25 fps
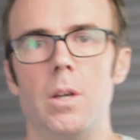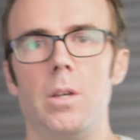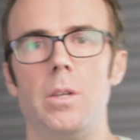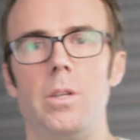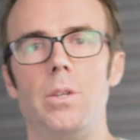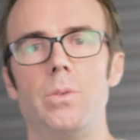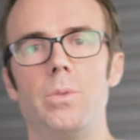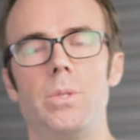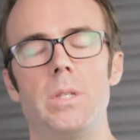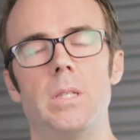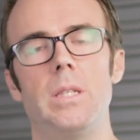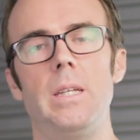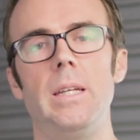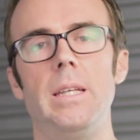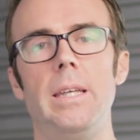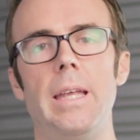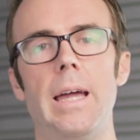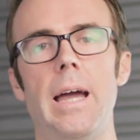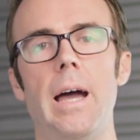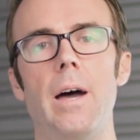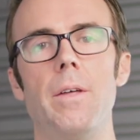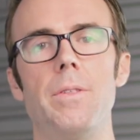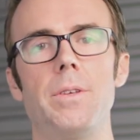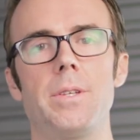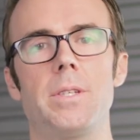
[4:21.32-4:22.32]
you'll see
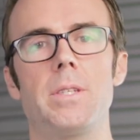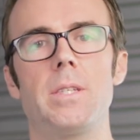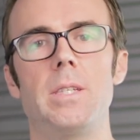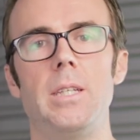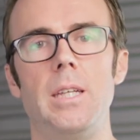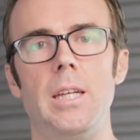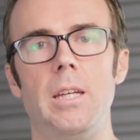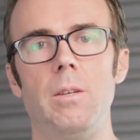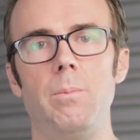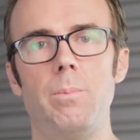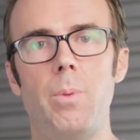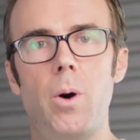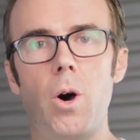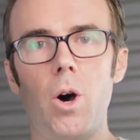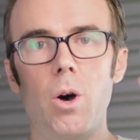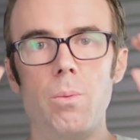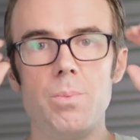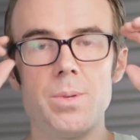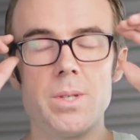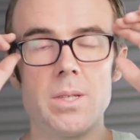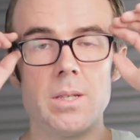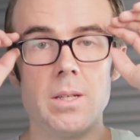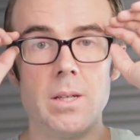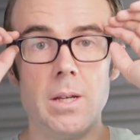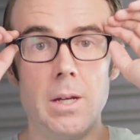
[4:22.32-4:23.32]
now the scene
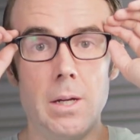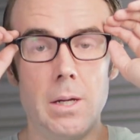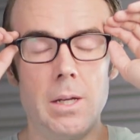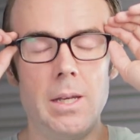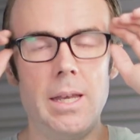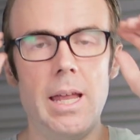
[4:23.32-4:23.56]
pops.